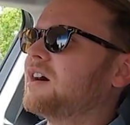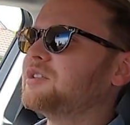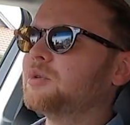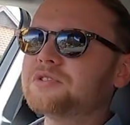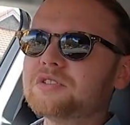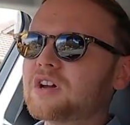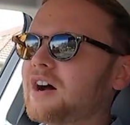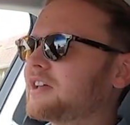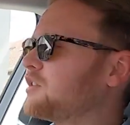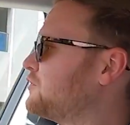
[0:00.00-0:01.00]
You also
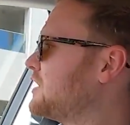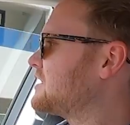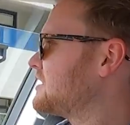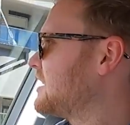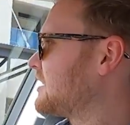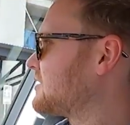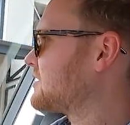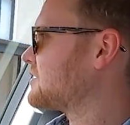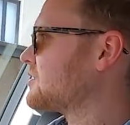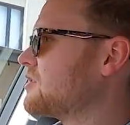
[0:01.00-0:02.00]
can't get a V6,
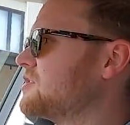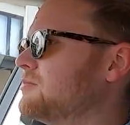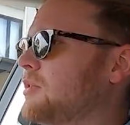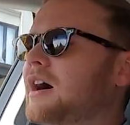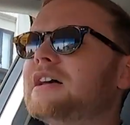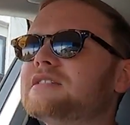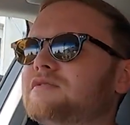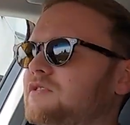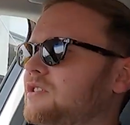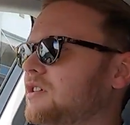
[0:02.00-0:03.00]
so the demise
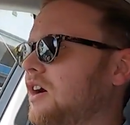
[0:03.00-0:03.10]
of the